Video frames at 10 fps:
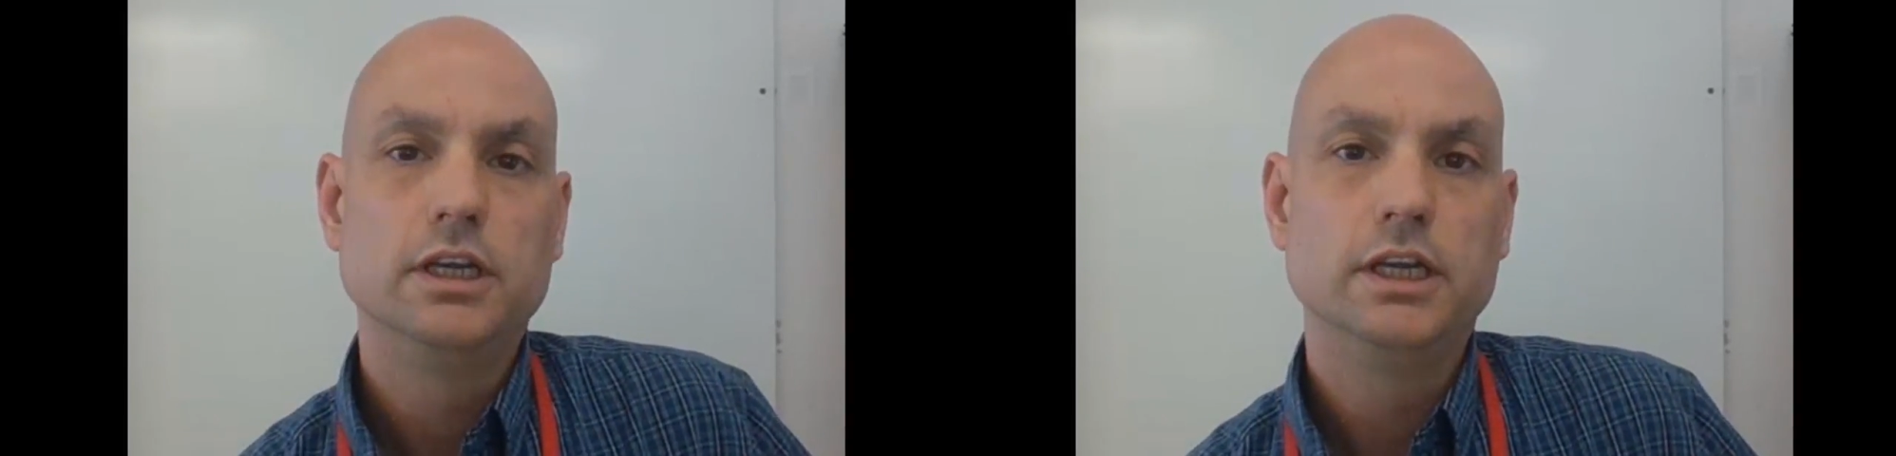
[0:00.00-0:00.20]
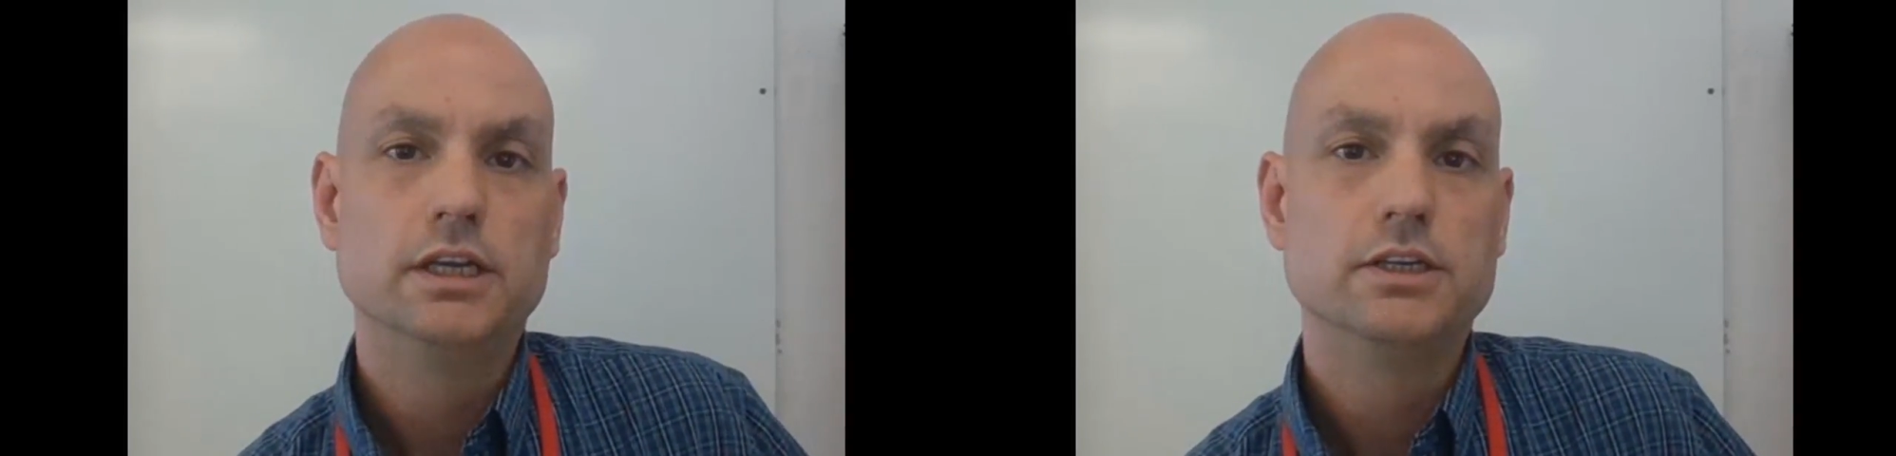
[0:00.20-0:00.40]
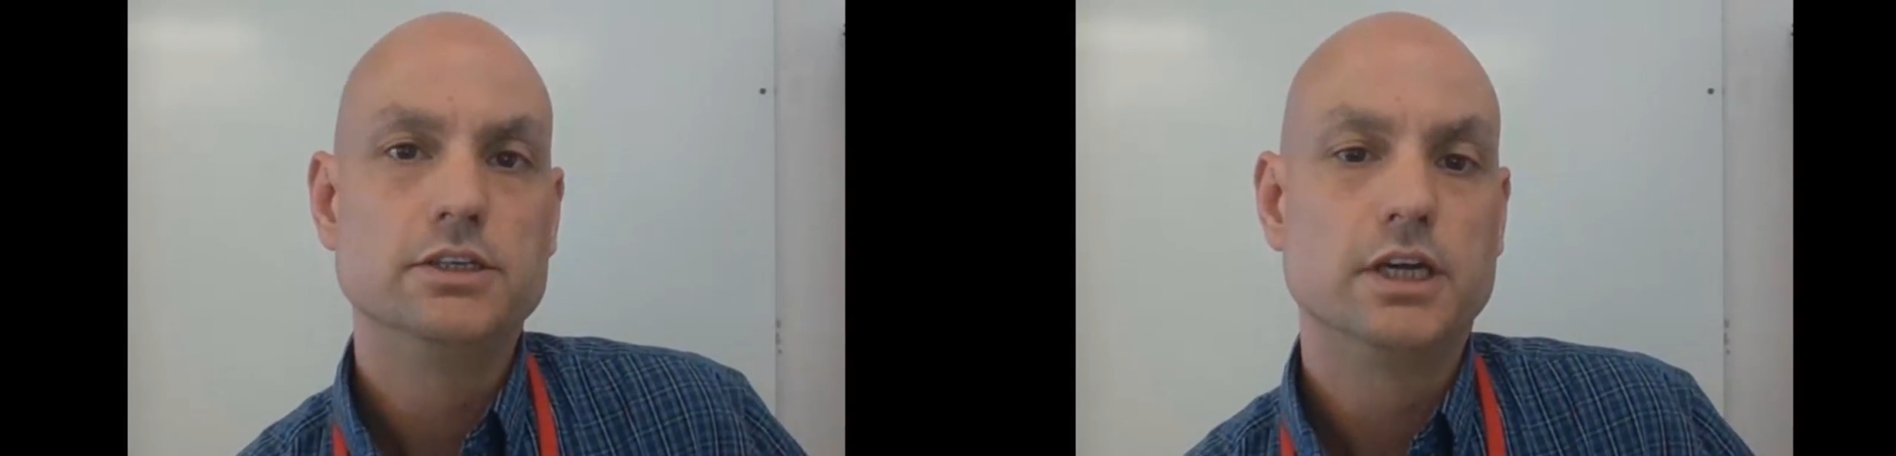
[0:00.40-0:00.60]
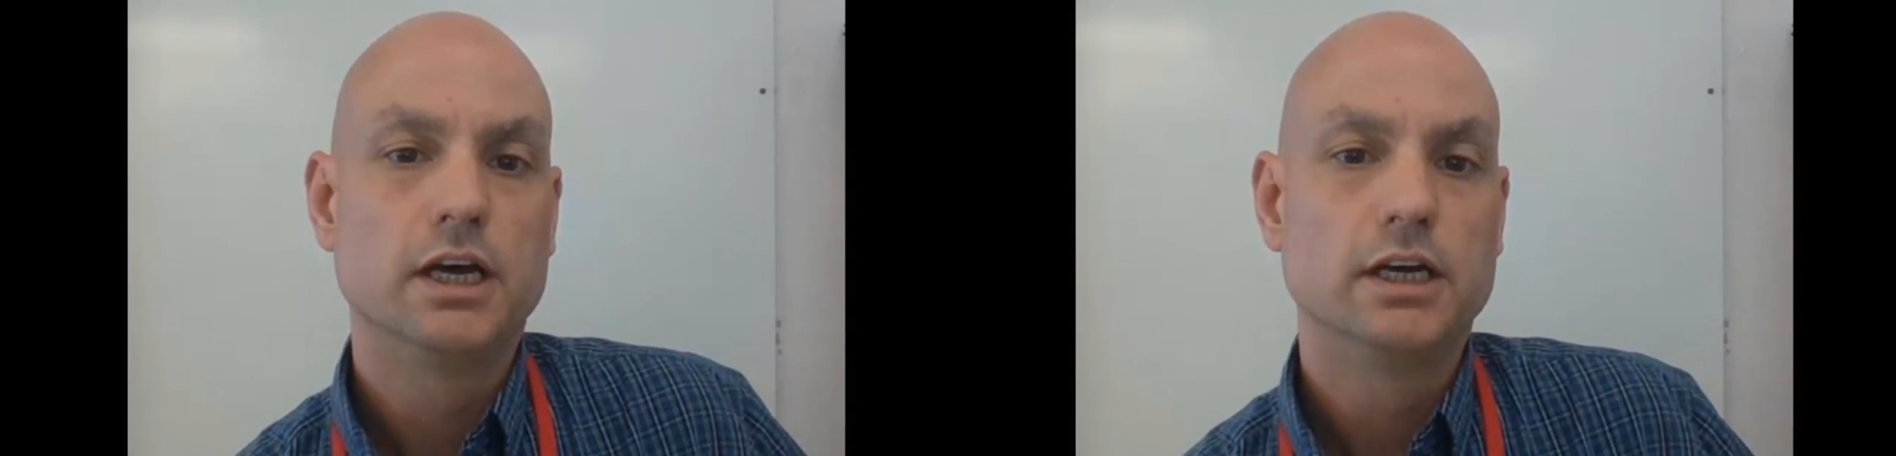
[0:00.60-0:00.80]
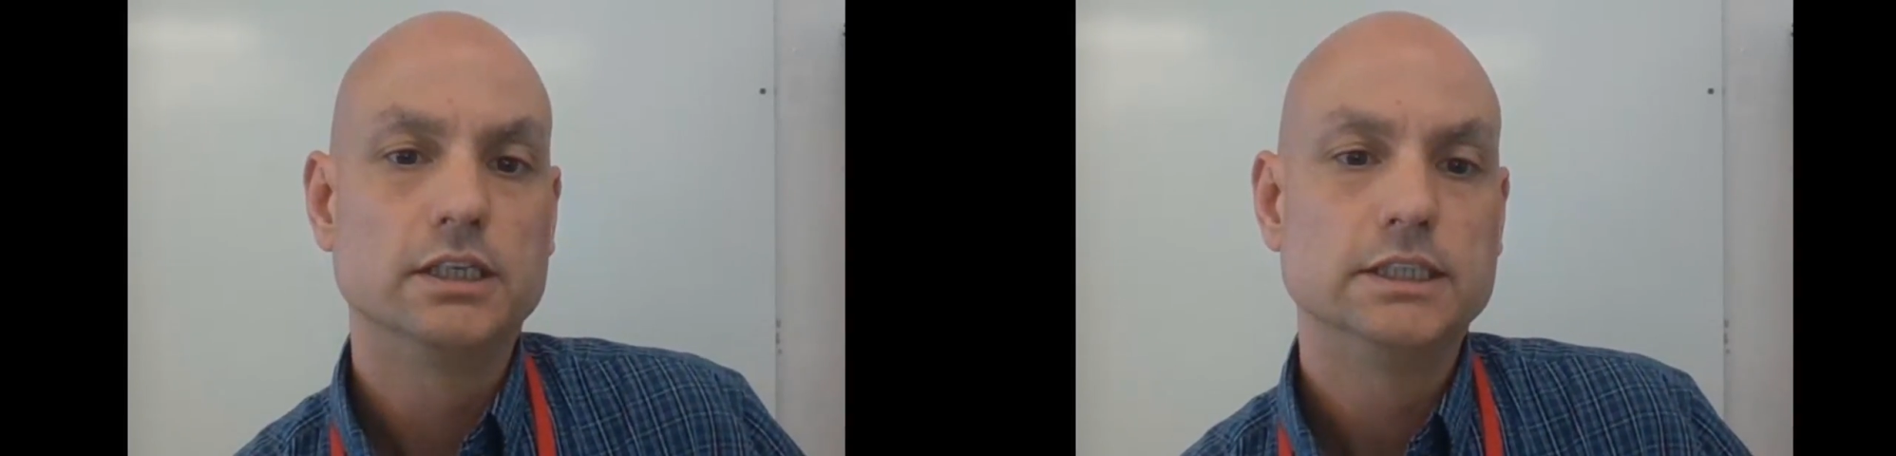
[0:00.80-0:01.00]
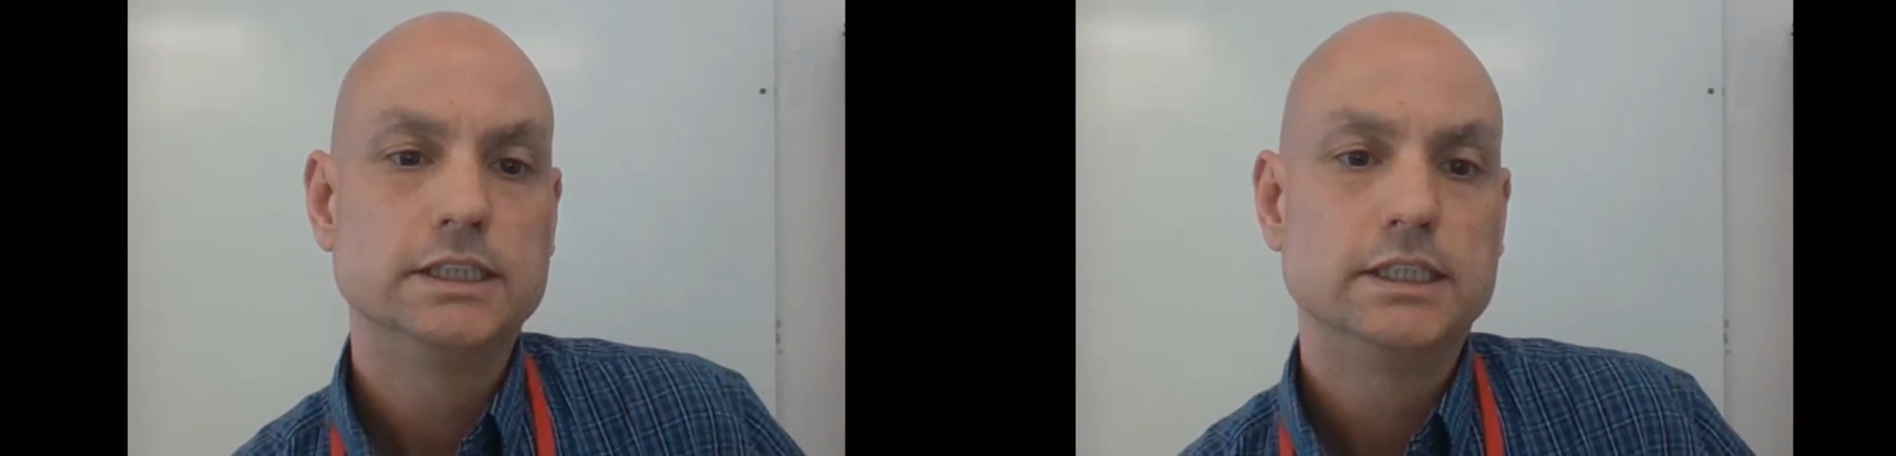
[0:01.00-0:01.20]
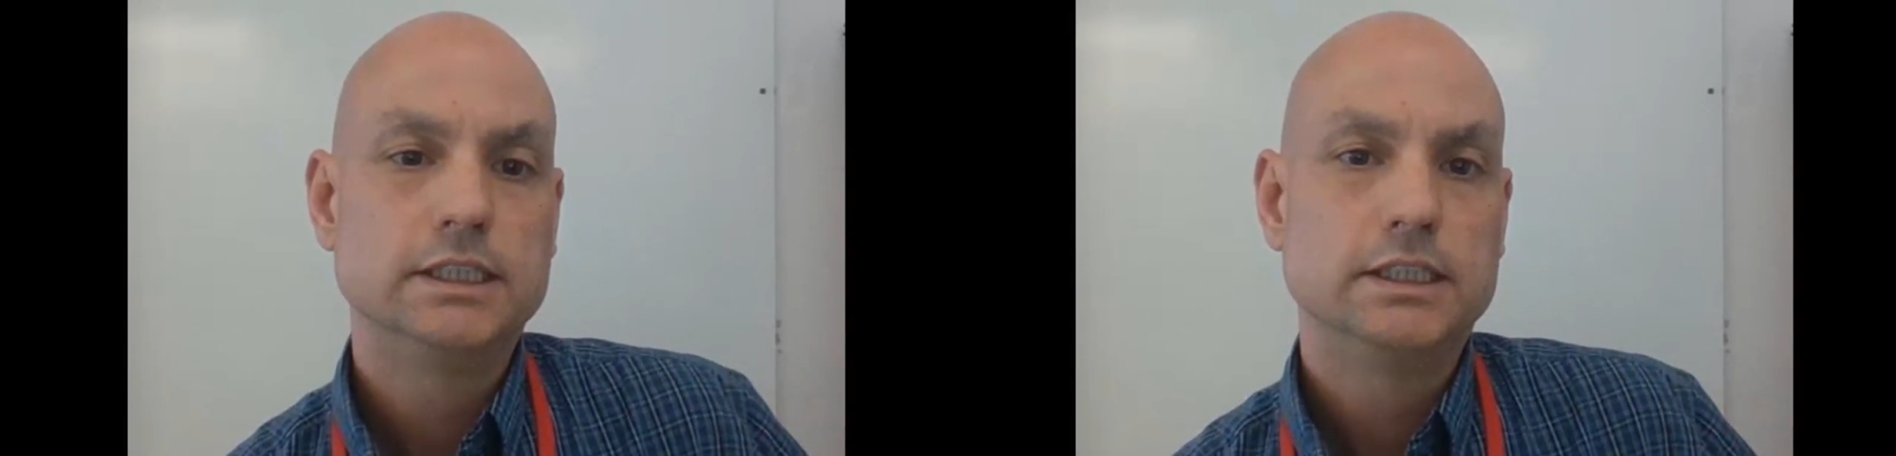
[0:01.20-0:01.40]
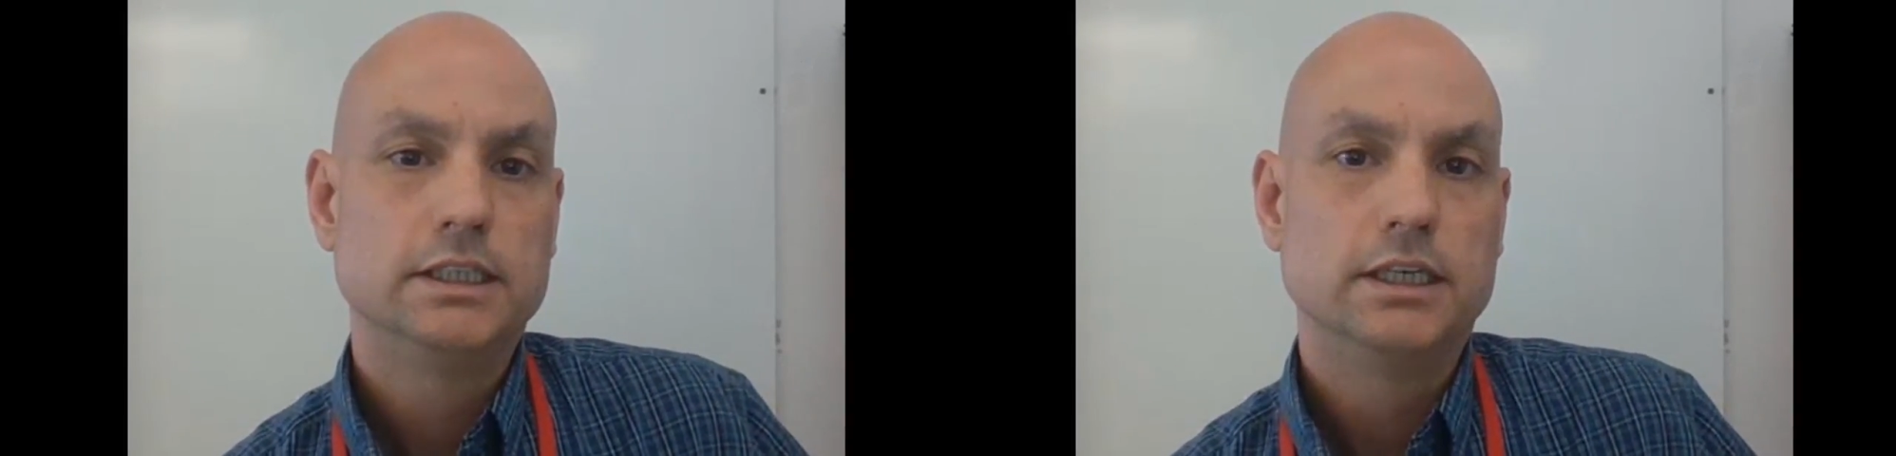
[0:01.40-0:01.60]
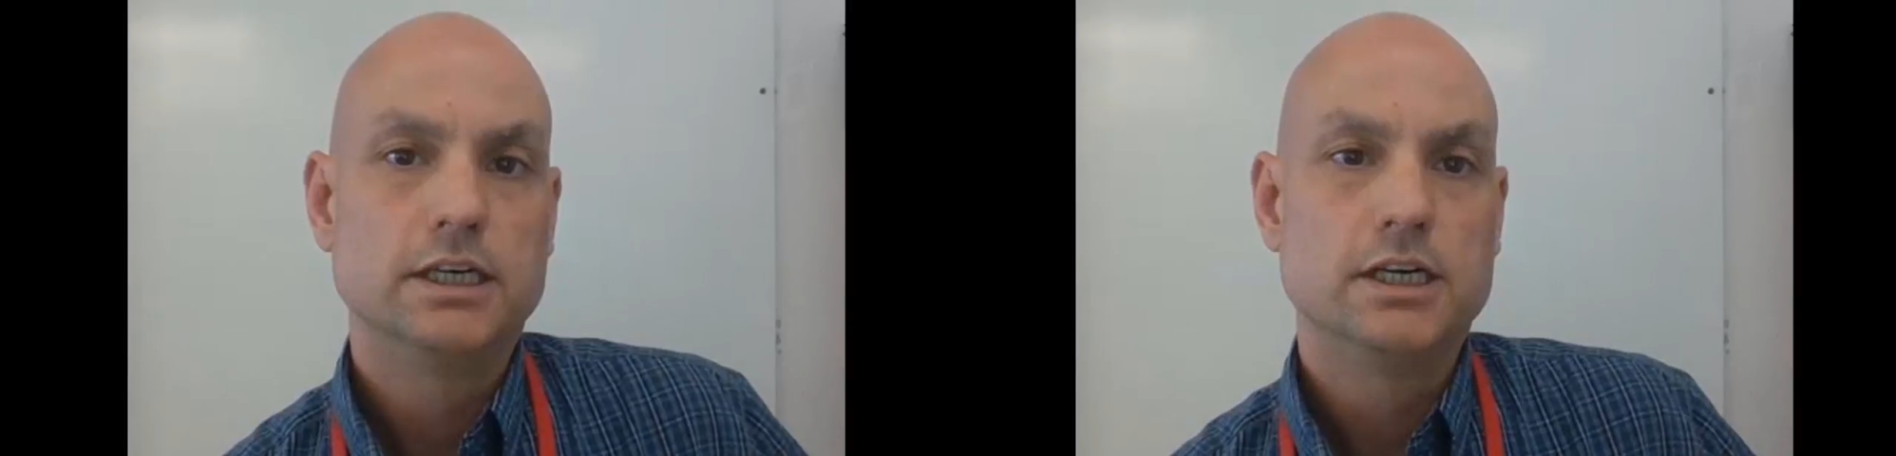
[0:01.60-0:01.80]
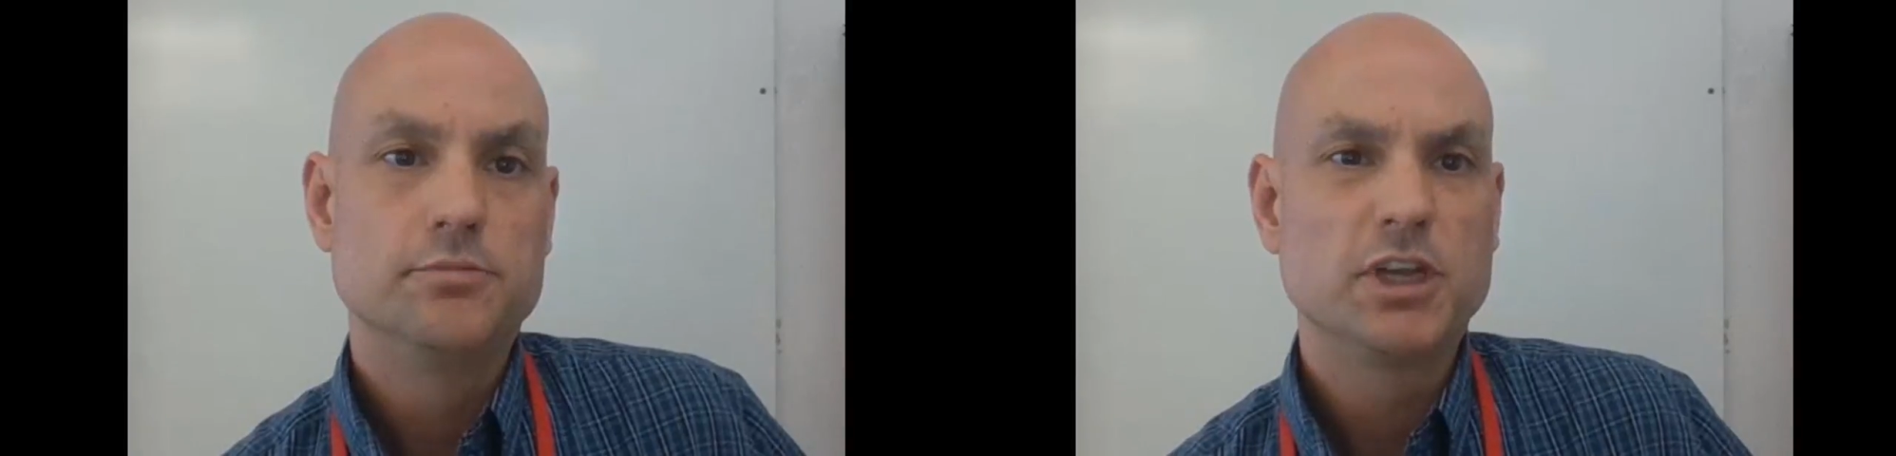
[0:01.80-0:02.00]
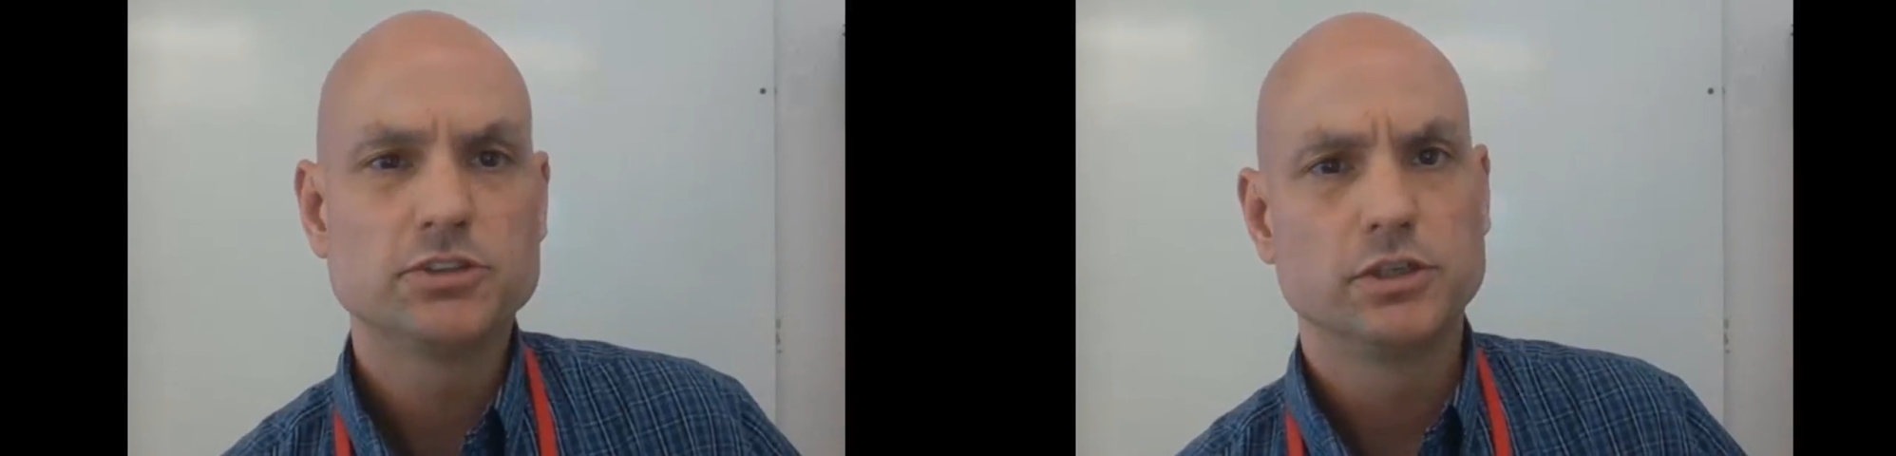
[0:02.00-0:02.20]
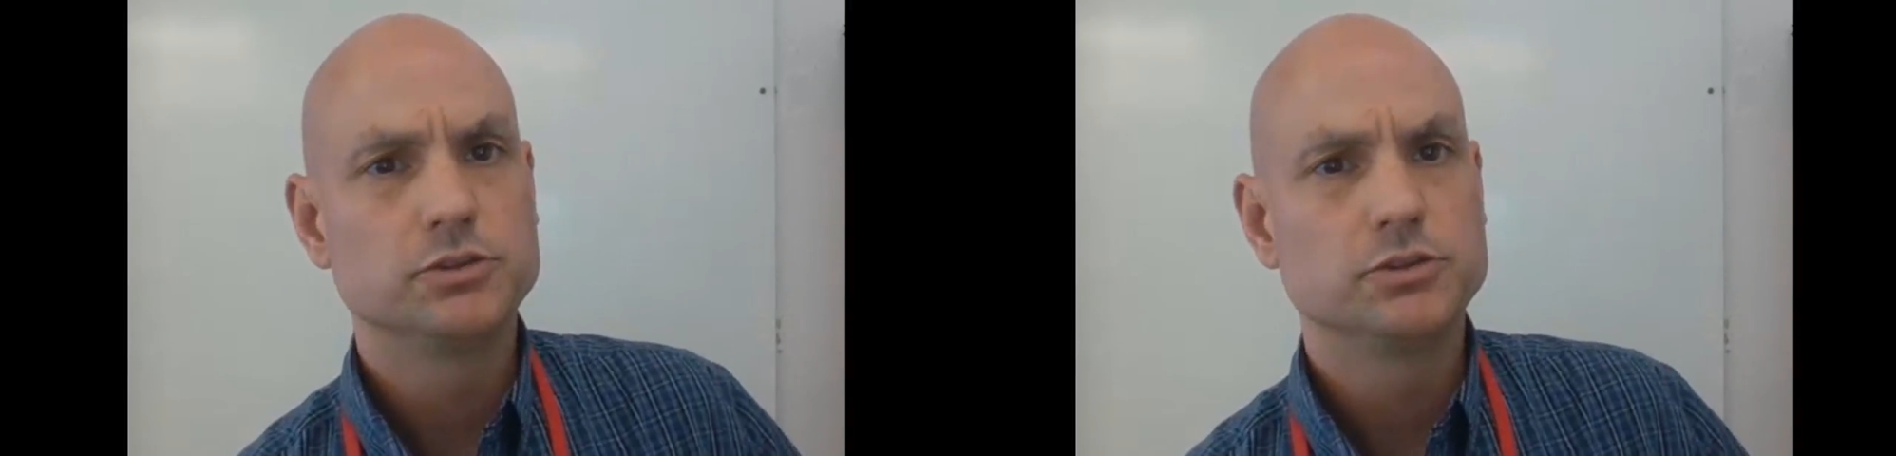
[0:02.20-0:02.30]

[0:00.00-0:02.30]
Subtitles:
And yesterday I